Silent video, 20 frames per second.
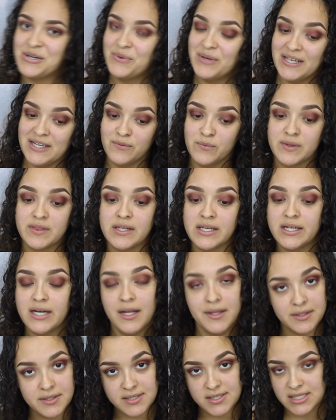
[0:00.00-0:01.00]
go in with the
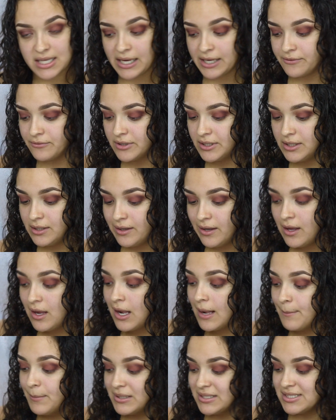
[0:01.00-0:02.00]
color Siren,
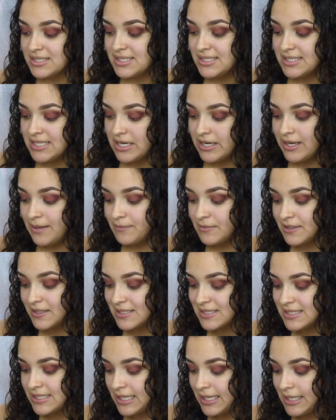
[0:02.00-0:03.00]
but instead I'm
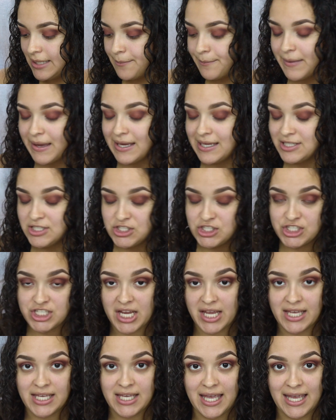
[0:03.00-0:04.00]
going to take my
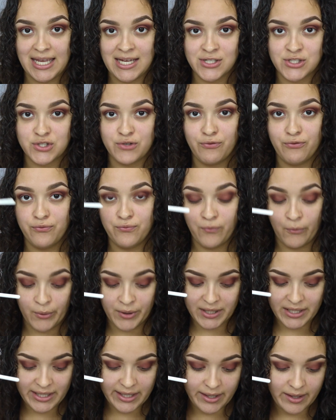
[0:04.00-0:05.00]

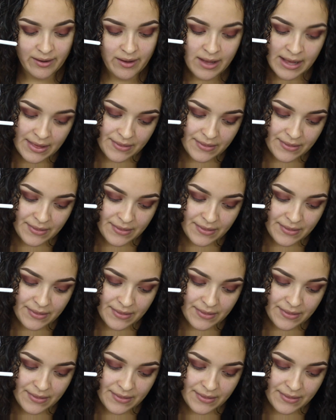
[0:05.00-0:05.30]
JH40.